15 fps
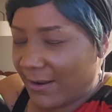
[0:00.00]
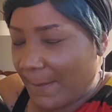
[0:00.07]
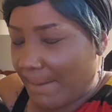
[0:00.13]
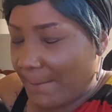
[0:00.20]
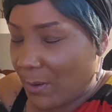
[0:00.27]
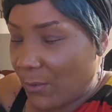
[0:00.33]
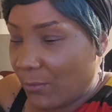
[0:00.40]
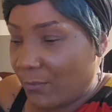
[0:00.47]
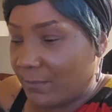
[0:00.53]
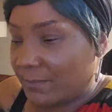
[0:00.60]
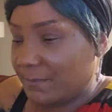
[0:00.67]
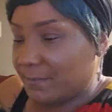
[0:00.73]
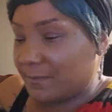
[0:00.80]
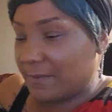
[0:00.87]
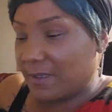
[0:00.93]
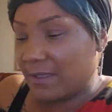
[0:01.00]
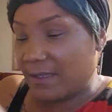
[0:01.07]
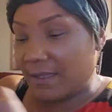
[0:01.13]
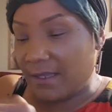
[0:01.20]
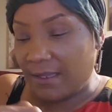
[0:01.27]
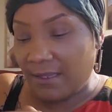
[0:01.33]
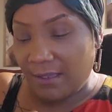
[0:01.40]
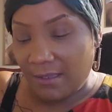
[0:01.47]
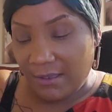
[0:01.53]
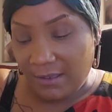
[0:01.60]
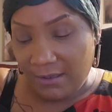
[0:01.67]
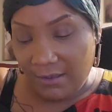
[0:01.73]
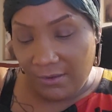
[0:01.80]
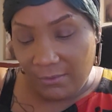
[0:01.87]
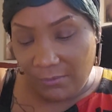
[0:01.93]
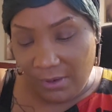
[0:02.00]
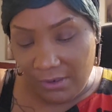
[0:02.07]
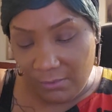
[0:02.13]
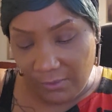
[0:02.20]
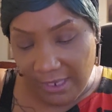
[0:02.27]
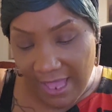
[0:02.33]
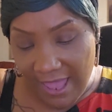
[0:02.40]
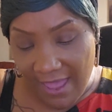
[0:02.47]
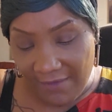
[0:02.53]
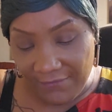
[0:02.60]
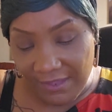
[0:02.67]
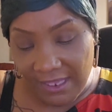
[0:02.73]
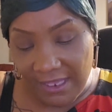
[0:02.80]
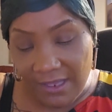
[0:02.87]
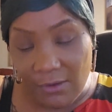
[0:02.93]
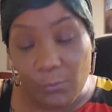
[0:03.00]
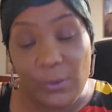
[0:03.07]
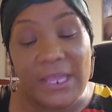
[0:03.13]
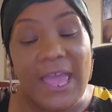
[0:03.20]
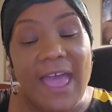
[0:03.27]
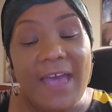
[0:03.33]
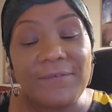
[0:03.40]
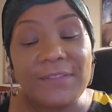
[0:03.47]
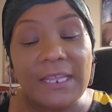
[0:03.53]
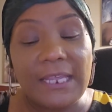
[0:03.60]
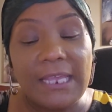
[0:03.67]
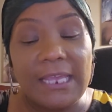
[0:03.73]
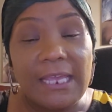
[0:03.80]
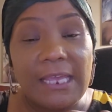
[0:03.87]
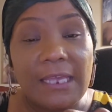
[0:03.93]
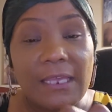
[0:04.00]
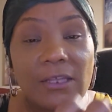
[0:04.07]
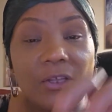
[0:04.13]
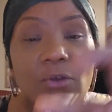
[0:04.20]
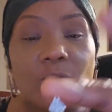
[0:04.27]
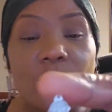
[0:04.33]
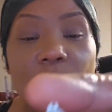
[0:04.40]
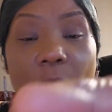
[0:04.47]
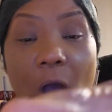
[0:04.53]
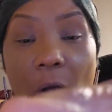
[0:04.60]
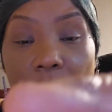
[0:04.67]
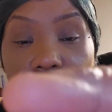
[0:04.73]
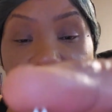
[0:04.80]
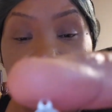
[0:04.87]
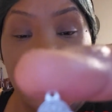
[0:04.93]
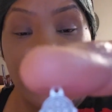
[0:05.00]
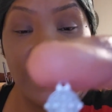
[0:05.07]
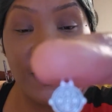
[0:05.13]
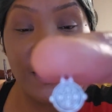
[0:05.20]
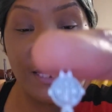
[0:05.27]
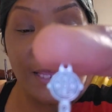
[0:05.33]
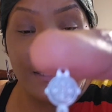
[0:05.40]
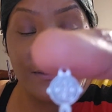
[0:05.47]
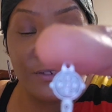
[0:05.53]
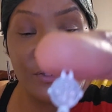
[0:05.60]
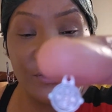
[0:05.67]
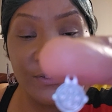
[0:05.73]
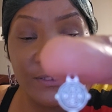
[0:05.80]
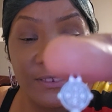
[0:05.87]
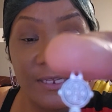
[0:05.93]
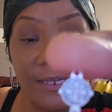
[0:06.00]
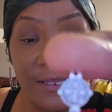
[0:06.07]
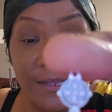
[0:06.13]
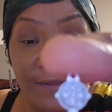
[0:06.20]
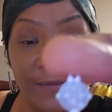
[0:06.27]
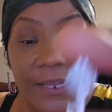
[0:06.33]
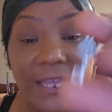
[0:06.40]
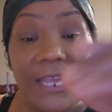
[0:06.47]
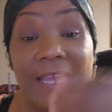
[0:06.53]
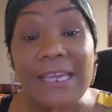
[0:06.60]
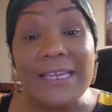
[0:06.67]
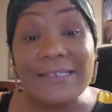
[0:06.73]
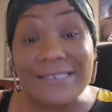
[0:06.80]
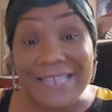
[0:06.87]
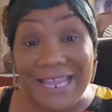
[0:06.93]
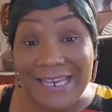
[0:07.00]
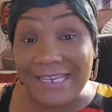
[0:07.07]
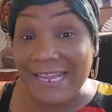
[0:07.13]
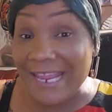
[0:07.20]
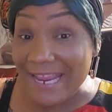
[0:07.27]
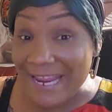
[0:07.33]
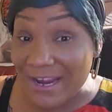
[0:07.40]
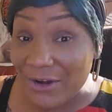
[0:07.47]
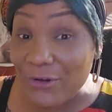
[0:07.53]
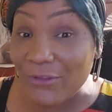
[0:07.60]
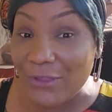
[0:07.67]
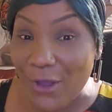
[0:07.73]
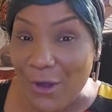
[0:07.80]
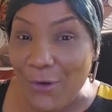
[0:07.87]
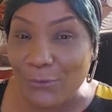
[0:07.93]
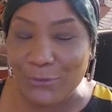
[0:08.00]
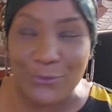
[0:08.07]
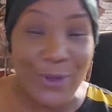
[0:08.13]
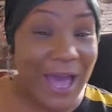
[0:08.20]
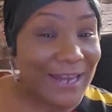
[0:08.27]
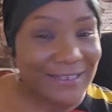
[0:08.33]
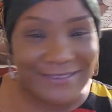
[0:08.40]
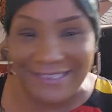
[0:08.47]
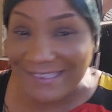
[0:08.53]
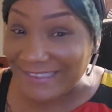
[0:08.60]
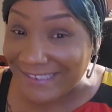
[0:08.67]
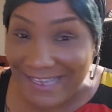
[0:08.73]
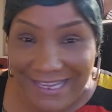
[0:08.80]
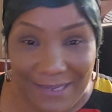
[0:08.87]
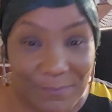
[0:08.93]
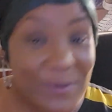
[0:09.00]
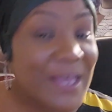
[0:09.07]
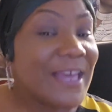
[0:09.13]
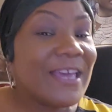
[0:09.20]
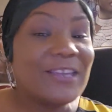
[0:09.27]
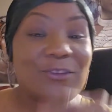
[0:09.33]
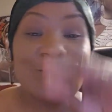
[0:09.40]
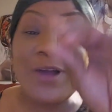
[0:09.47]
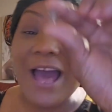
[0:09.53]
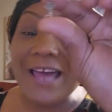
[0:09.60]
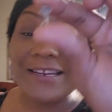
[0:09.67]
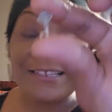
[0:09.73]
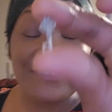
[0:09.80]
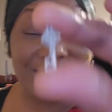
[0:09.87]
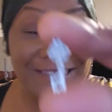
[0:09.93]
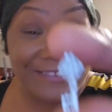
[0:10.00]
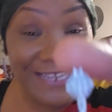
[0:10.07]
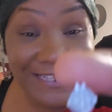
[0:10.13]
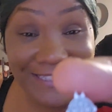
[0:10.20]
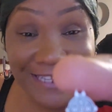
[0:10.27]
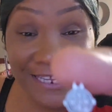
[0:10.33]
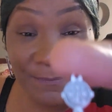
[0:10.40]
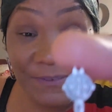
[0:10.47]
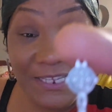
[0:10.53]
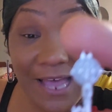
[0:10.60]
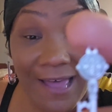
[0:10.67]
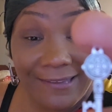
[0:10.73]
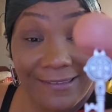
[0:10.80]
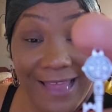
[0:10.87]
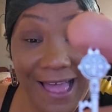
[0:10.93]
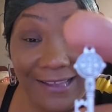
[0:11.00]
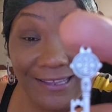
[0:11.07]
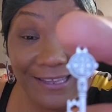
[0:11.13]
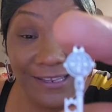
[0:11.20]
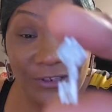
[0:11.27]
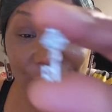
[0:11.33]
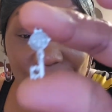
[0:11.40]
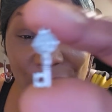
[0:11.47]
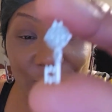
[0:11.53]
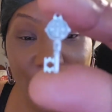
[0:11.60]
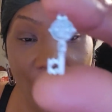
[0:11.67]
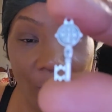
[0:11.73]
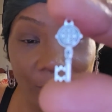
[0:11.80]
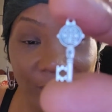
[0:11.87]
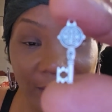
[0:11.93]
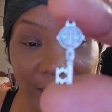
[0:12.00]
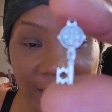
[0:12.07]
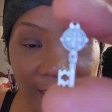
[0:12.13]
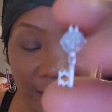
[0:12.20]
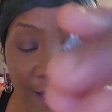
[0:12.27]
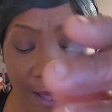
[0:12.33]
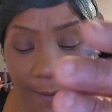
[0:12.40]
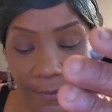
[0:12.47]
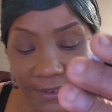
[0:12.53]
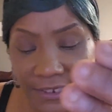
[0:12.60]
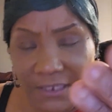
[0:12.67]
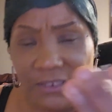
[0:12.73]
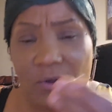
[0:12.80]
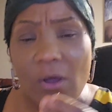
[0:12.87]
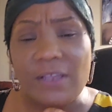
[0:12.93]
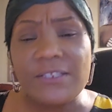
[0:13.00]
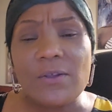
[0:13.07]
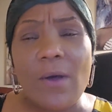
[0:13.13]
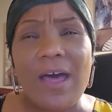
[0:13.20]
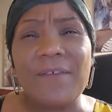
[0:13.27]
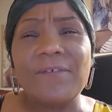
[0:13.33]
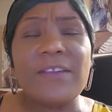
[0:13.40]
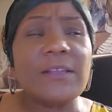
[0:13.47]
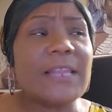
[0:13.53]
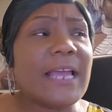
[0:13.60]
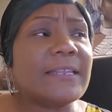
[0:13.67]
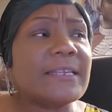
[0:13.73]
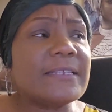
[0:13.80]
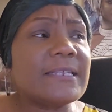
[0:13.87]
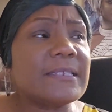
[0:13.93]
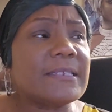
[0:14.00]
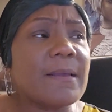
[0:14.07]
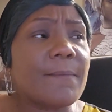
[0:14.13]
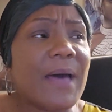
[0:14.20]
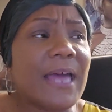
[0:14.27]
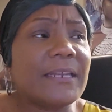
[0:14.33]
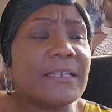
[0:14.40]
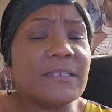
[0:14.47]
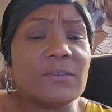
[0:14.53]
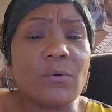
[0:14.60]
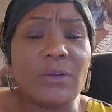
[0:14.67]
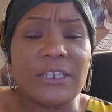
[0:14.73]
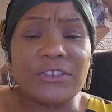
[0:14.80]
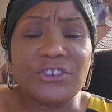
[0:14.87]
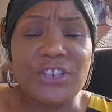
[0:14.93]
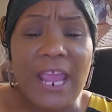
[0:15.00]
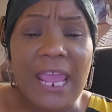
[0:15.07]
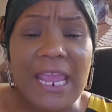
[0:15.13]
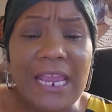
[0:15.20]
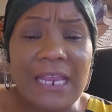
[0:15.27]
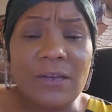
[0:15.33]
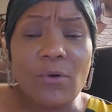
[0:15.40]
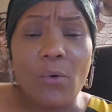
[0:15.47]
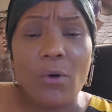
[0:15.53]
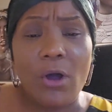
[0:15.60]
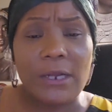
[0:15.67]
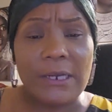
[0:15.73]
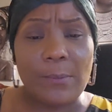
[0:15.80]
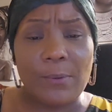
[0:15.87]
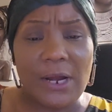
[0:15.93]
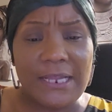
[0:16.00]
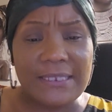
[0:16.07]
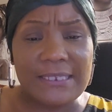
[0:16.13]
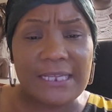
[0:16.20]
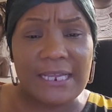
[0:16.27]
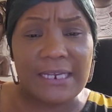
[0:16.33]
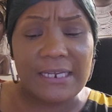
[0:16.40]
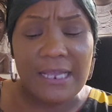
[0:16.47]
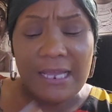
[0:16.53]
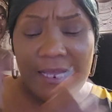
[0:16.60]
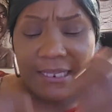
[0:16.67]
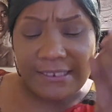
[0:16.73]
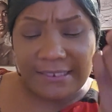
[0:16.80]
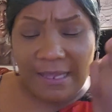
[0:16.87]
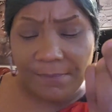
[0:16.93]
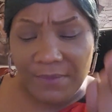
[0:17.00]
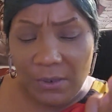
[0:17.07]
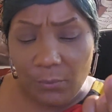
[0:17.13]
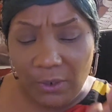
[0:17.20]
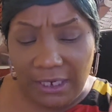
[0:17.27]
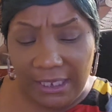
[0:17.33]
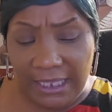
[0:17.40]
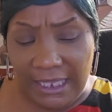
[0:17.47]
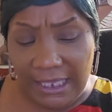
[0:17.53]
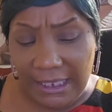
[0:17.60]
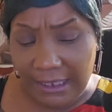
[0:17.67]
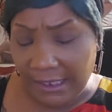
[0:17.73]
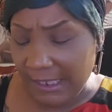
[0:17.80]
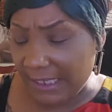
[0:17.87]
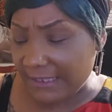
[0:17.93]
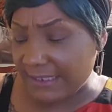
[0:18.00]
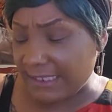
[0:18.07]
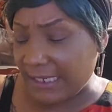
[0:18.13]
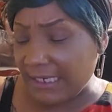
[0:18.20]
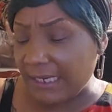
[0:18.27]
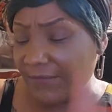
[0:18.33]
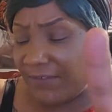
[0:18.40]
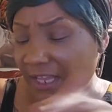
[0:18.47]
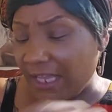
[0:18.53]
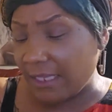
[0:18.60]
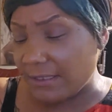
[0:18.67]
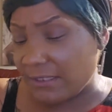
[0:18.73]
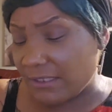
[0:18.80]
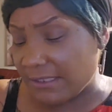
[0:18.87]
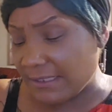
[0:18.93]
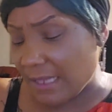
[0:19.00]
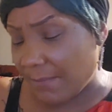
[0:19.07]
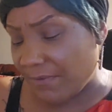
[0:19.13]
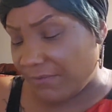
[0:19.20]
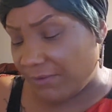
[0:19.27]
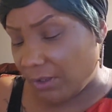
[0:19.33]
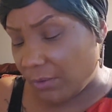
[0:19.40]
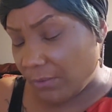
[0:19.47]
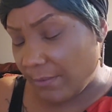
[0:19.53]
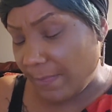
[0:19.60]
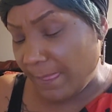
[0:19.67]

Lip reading: Boom. What do we have here? We have the key. You hold the key, Cancers. The key is in here, though. You got to dig deep. You got to dig deep to unlock it. You hold the key. But this also, I feel like this is somebody's on a chain or on a bracelet. Something with a key is significant to some of you.